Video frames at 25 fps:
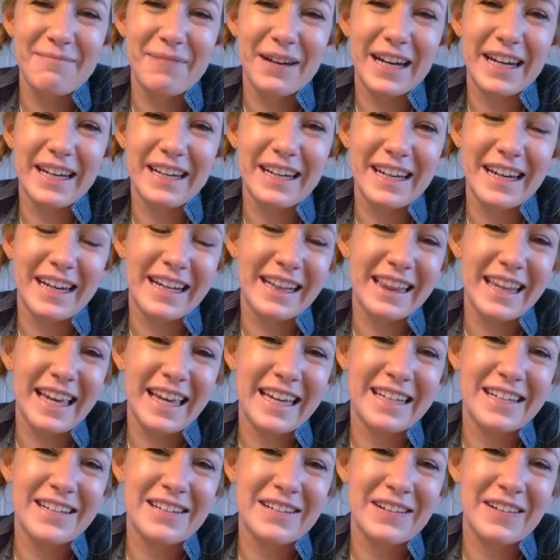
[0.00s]
it
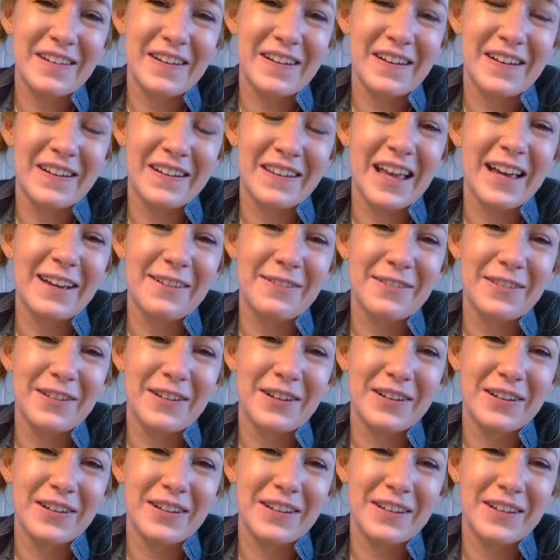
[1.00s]
led to a
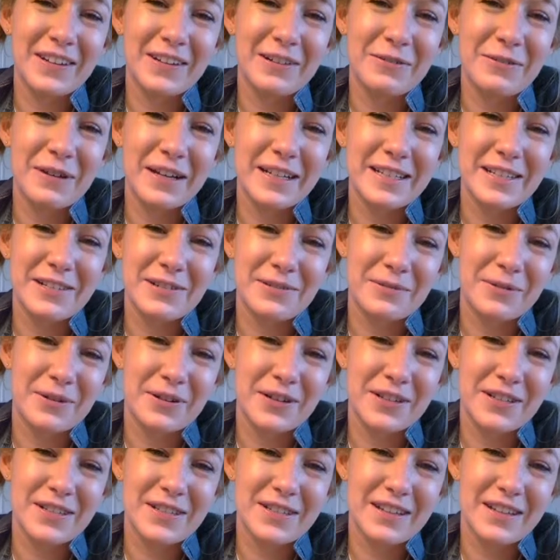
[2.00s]
lifelong quest
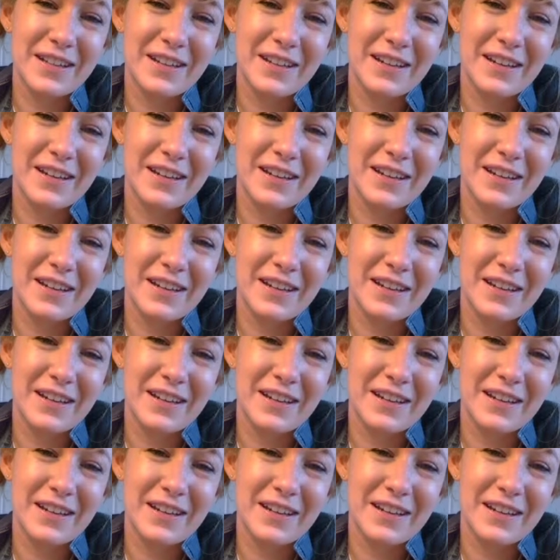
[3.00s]
towards